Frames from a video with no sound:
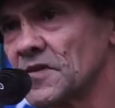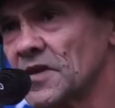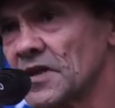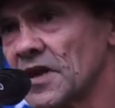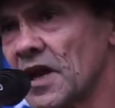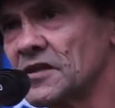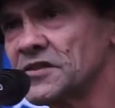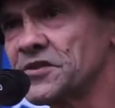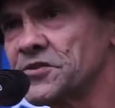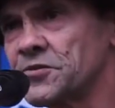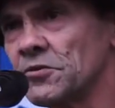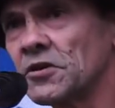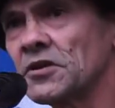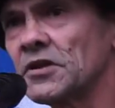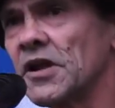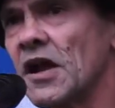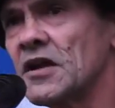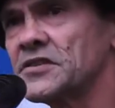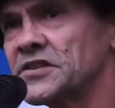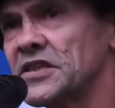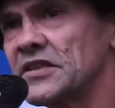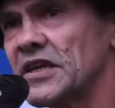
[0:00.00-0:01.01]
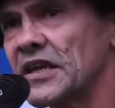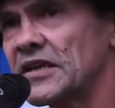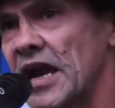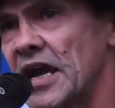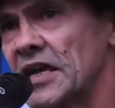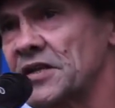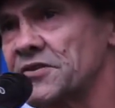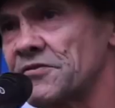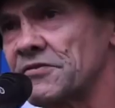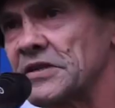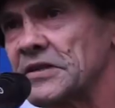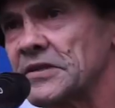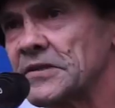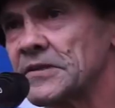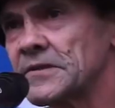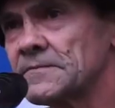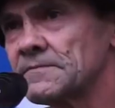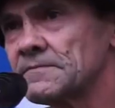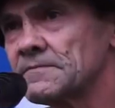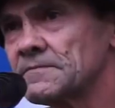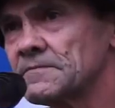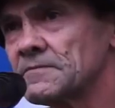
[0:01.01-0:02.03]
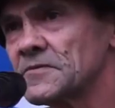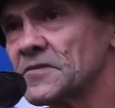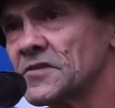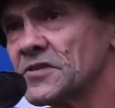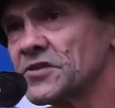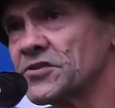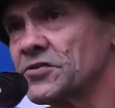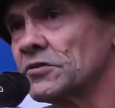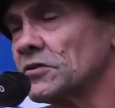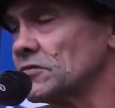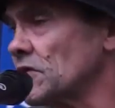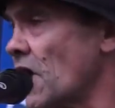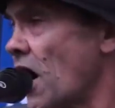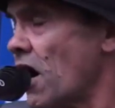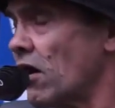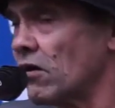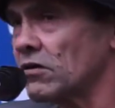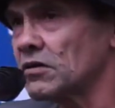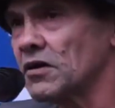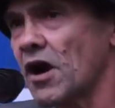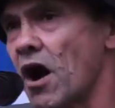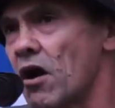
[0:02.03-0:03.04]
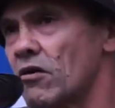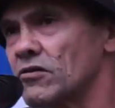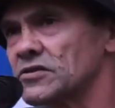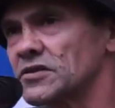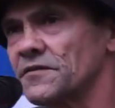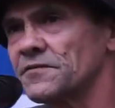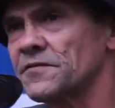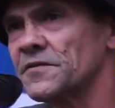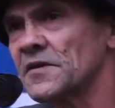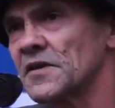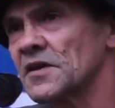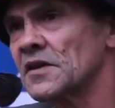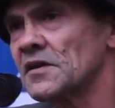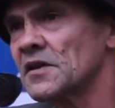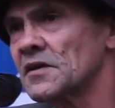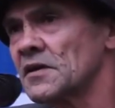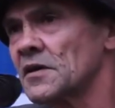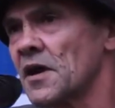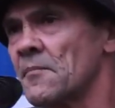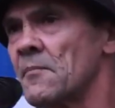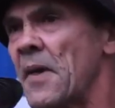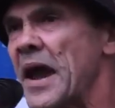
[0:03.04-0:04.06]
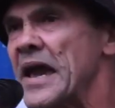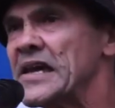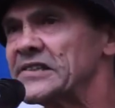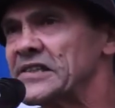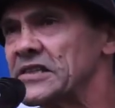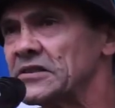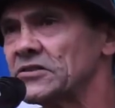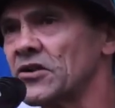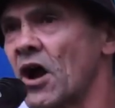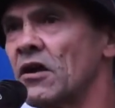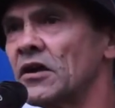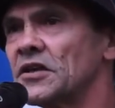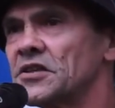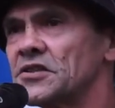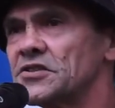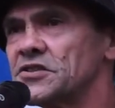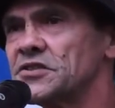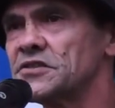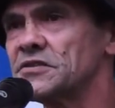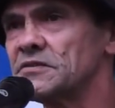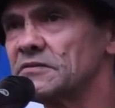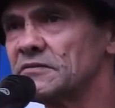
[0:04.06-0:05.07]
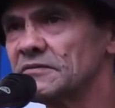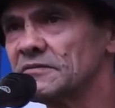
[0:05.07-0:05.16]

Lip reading: You know, still close to their country, still holes of amazing knowledge.